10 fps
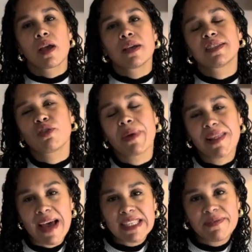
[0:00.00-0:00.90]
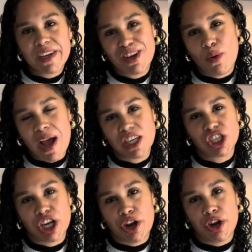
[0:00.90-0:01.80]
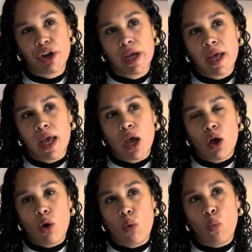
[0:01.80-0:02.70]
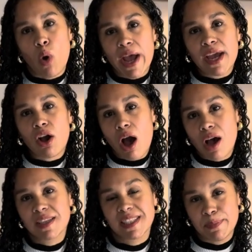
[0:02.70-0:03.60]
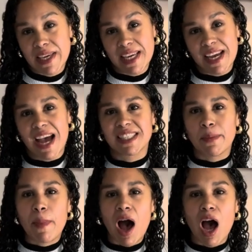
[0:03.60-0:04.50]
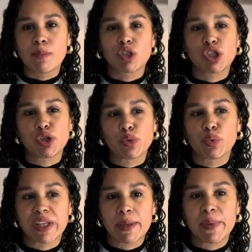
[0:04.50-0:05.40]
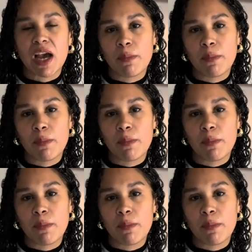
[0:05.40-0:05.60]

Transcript: So in my last video, I shared what caused me as a mom to really become